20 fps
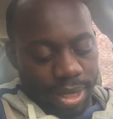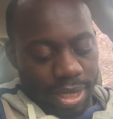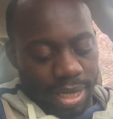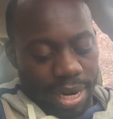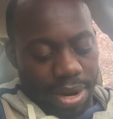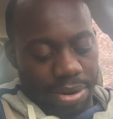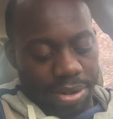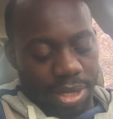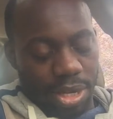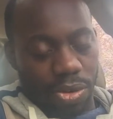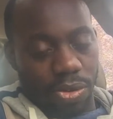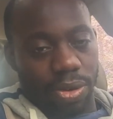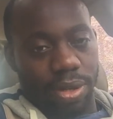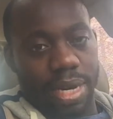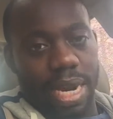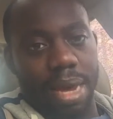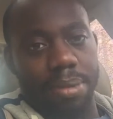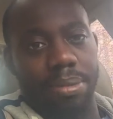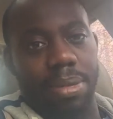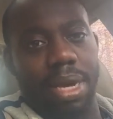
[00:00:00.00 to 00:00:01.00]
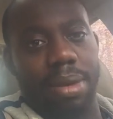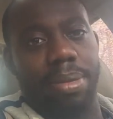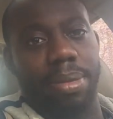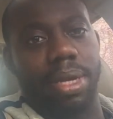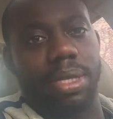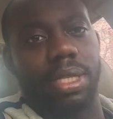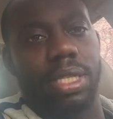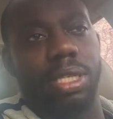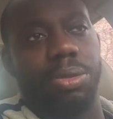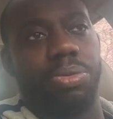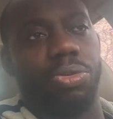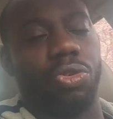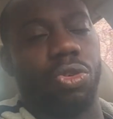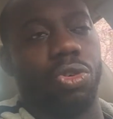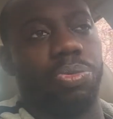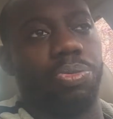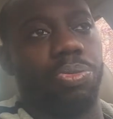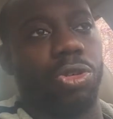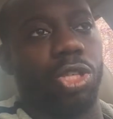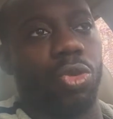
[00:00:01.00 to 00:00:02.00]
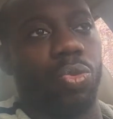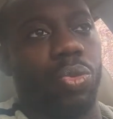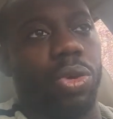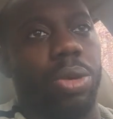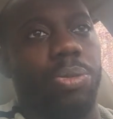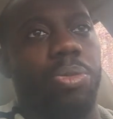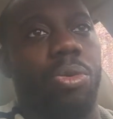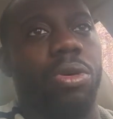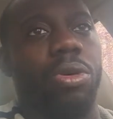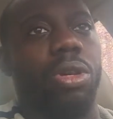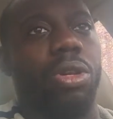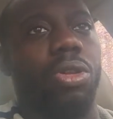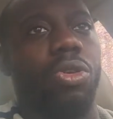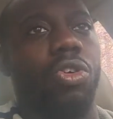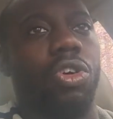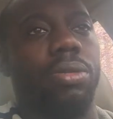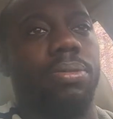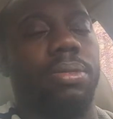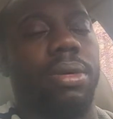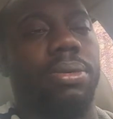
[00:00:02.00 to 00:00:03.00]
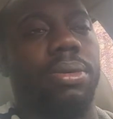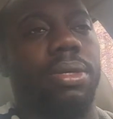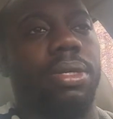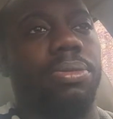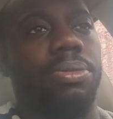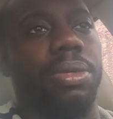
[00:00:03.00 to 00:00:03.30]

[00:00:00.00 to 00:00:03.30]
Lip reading: that was it on that, man. Basically, so you put some way upon the Lord, man.